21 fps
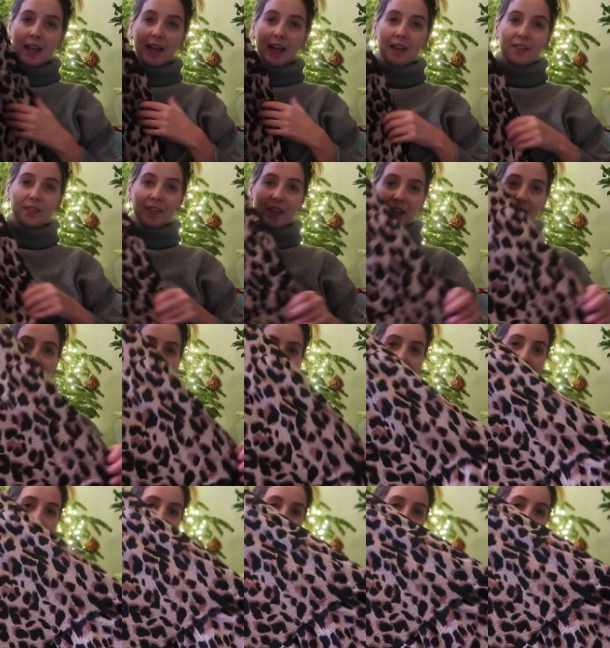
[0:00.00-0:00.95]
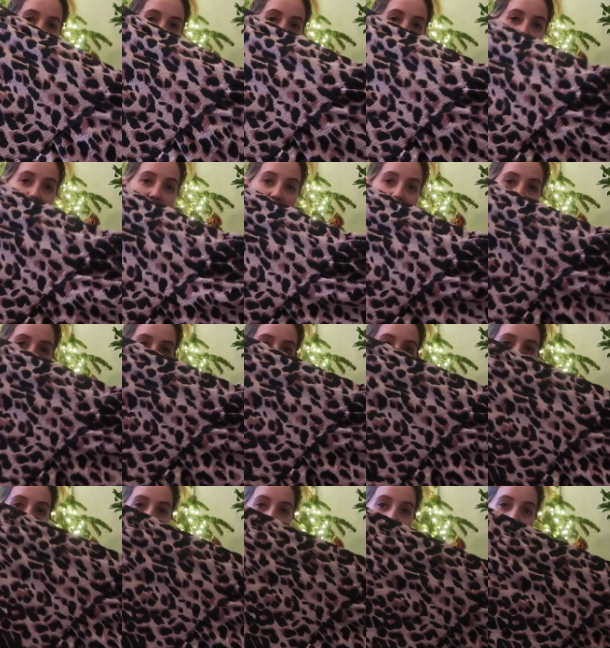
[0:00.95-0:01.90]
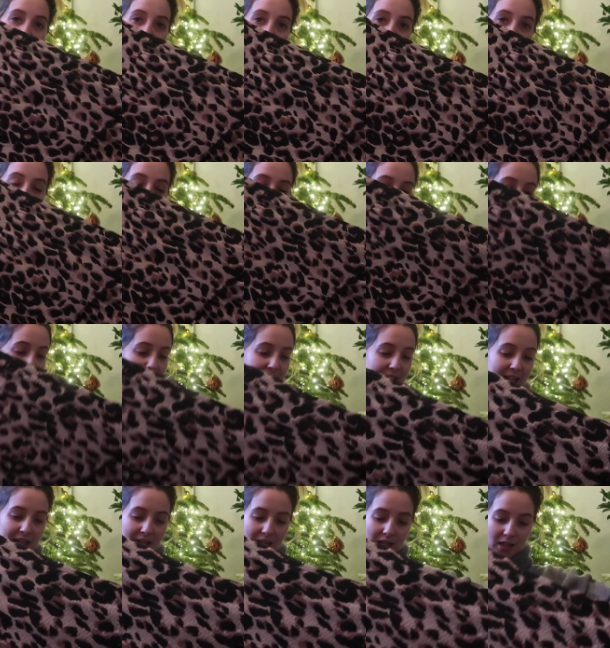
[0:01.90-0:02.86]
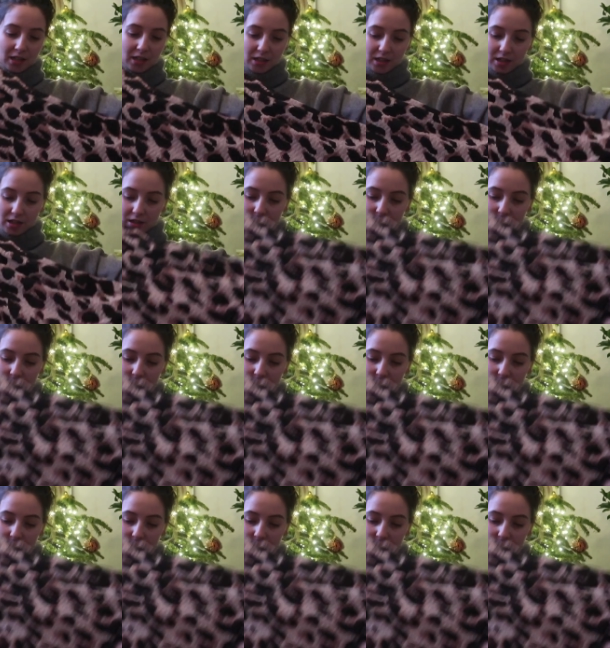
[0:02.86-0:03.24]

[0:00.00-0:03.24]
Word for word: and then it's kind of like a tiered